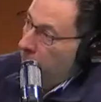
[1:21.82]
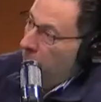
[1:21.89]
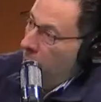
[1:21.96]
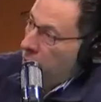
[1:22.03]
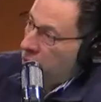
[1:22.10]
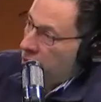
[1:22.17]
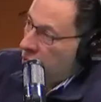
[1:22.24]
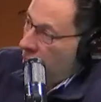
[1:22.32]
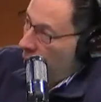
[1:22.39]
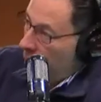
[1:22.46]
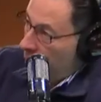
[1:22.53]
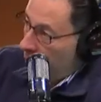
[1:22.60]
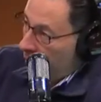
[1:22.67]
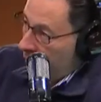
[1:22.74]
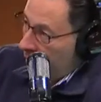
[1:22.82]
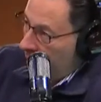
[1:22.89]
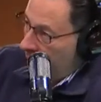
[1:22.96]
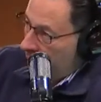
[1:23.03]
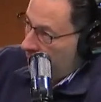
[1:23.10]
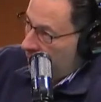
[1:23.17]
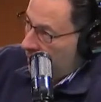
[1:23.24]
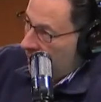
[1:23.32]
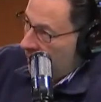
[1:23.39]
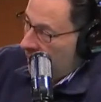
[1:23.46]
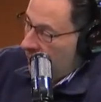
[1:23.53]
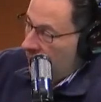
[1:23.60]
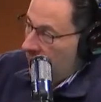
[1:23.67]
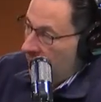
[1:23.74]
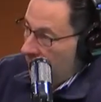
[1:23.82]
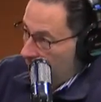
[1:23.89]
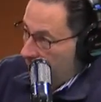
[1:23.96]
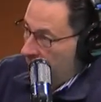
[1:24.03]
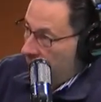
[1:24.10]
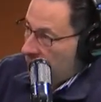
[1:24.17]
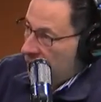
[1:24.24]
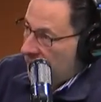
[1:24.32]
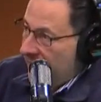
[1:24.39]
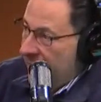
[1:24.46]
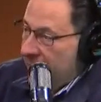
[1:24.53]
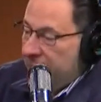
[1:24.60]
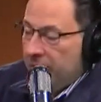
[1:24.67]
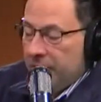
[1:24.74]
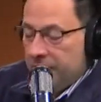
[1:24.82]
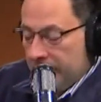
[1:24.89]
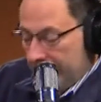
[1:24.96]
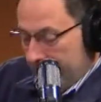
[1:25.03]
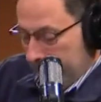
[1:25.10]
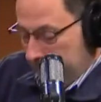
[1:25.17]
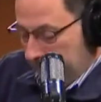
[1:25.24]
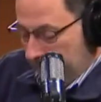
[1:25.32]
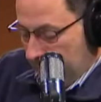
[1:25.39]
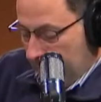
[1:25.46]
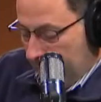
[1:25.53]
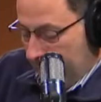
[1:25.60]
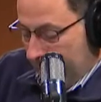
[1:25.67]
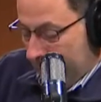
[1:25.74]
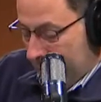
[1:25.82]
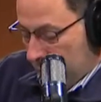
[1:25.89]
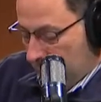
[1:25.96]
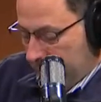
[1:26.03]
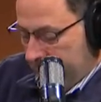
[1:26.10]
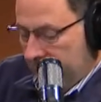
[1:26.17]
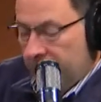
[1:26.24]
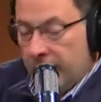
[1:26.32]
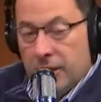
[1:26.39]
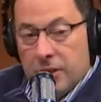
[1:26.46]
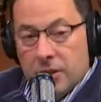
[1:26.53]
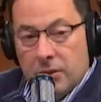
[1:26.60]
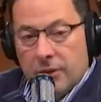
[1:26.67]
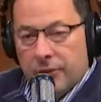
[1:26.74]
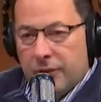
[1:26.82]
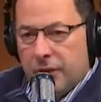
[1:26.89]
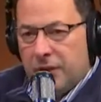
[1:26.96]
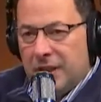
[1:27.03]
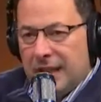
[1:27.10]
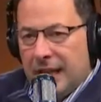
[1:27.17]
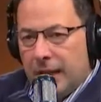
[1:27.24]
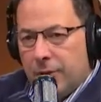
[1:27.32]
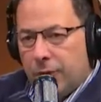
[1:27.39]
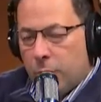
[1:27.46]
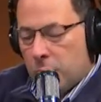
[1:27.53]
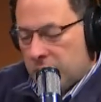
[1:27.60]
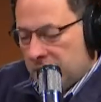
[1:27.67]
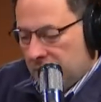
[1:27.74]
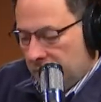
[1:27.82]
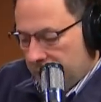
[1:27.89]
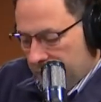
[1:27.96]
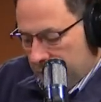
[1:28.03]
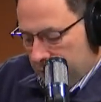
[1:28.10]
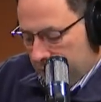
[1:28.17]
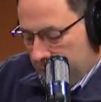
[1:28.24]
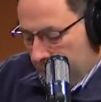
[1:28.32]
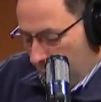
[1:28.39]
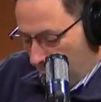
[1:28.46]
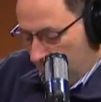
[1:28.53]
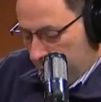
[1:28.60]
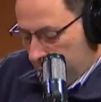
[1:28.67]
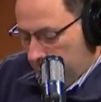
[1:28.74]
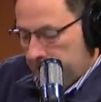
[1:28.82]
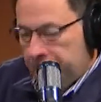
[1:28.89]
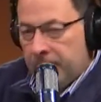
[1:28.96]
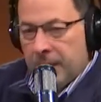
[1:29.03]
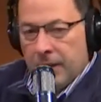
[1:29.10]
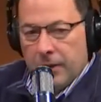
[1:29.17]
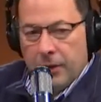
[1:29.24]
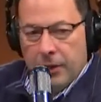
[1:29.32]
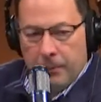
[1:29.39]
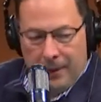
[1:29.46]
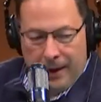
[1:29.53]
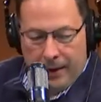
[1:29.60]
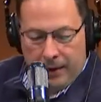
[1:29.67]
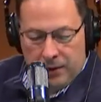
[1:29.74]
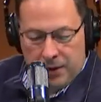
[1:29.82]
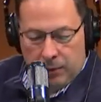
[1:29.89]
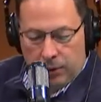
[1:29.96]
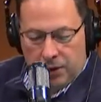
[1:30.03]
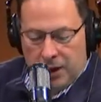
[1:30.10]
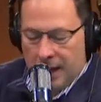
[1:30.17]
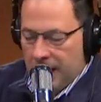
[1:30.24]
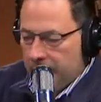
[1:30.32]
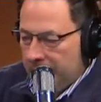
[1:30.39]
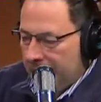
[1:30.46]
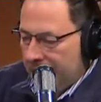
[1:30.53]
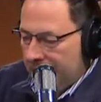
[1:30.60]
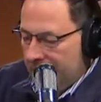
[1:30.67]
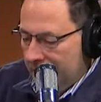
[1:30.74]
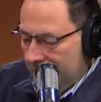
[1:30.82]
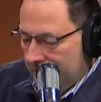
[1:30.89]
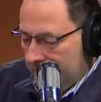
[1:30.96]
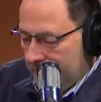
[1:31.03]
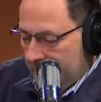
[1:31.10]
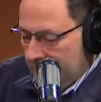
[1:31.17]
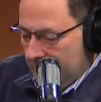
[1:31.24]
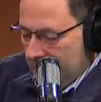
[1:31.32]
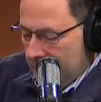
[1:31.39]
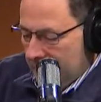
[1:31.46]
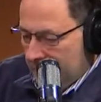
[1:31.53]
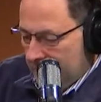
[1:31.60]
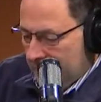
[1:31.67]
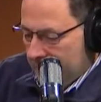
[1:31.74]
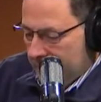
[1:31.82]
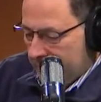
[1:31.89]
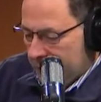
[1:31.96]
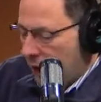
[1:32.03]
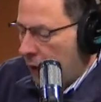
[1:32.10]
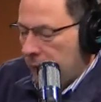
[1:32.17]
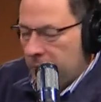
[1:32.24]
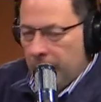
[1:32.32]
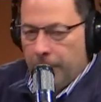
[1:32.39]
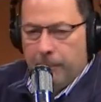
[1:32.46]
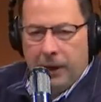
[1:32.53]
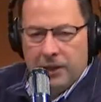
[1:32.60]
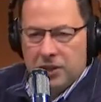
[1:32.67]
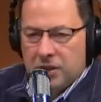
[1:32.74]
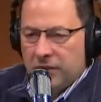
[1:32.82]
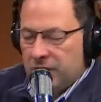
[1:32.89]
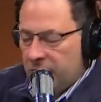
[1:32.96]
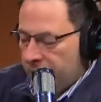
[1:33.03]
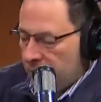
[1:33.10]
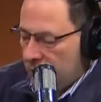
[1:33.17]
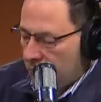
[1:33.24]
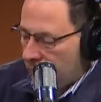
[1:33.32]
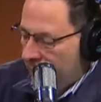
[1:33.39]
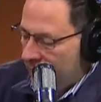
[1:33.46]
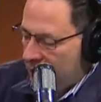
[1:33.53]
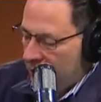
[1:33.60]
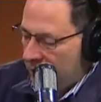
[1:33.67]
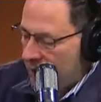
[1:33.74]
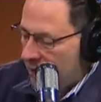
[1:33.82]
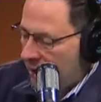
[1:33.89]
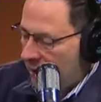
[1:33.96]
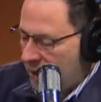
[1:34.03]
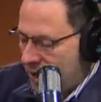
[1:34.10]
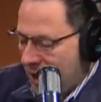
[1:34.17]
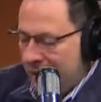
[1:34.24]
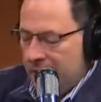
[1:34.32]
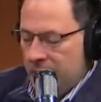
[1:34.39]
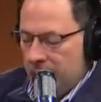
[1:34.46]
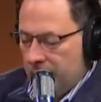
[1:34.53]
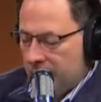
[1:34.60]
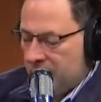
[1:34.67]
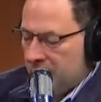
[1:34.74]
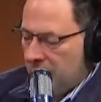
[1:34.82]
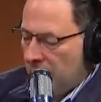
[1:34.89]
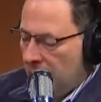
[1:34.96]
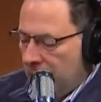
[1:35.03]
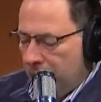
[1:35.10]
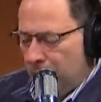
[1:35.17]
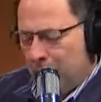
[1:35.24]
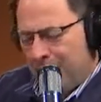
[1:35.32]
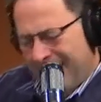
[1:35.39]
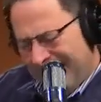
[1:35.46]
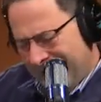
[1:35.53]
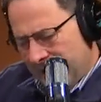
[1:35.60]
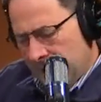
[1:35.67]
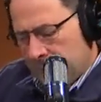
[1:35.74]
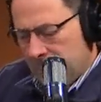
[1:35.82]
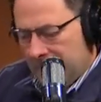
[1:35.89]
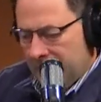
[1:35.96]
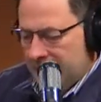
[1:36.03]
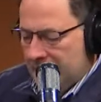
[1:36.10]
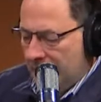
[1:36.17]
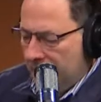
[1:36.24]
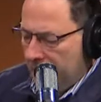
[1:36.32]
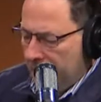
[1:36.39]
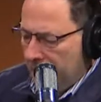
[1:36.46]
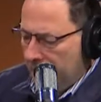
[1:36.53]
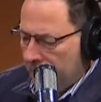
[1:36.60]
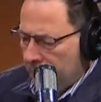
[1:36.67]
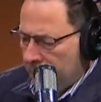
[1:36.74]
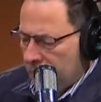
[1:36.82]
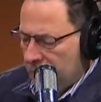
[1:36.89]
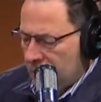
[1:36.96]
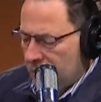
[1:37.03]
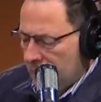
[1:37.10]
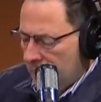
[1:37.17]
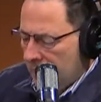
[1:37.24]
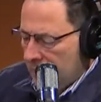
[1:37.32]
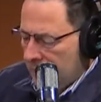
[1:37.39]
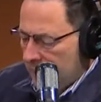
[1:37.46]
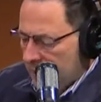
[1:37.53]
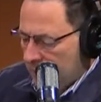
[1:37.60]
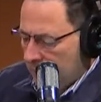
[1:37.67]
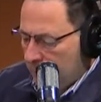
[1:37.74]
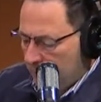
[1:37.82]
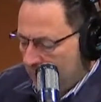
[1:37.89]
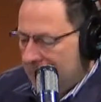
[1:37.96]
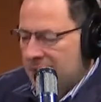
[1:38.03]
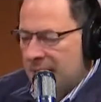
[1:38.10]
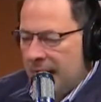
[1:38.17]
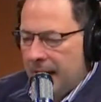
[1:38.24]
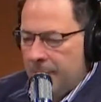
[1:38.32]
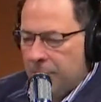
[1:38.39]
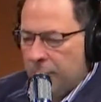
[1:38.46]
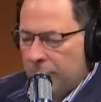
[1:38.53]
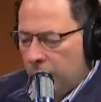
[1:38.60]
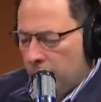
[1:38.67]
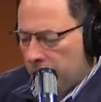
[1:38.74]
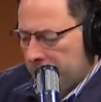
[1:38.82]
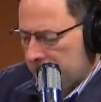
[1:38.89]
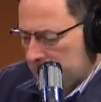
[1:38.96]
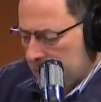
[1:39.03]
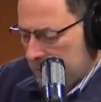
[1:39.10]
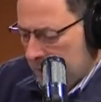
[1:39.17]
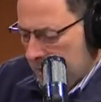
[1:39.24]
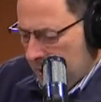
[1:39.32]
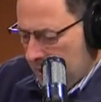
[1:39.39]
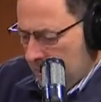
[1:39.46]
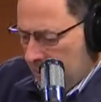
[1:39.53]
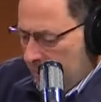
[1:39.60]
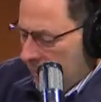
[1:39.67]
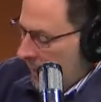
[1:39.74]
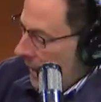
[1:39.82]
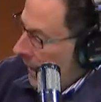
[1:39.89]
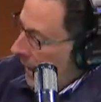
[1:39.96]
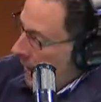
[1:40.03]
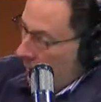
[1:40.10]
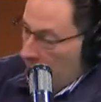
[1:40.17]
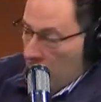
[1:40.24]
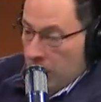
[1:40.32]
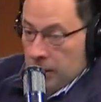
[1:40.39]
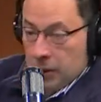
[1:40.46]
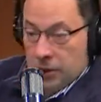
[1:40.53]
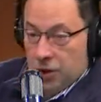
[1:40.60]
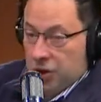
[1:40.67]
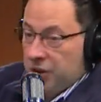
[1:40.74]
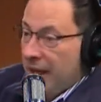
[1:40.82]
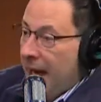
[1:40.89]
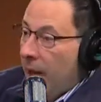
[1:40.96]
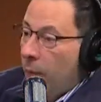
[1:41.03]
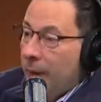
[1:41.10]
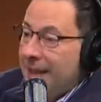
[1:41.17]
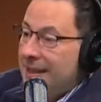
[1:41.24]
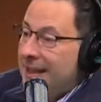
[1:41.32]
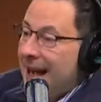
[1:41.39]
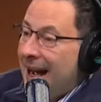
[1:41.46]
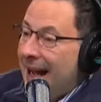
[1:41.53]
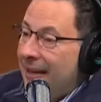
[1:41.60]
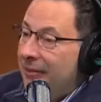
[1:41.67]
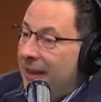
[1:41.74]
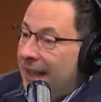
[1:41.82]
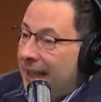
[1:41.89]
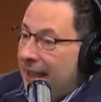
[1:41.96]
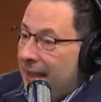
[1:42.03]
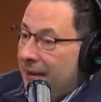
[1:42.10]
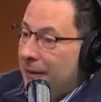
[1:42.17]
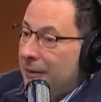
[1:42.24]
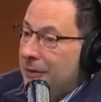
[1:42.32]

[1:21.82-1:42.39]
most total yards in the first half of a game on its way to a 58-14 victory over the Bears, and we'll talk about it in detail. So, a bunch of different directions, a night that saw big-time numbers, some big-time performances. Shall we dive in?